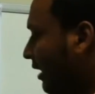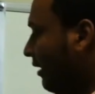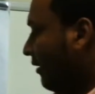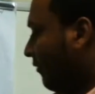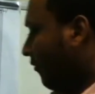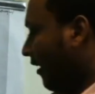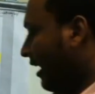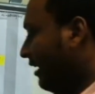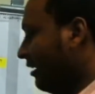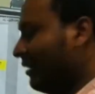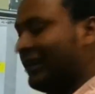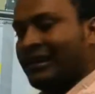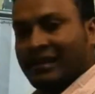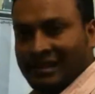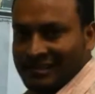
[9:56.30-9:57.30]
and
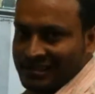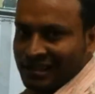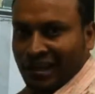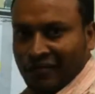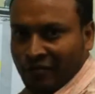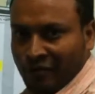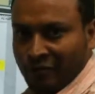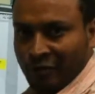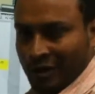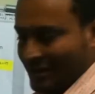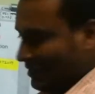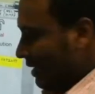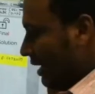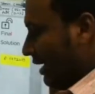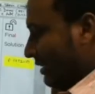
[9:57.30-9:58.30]
finally it's confirmed vote.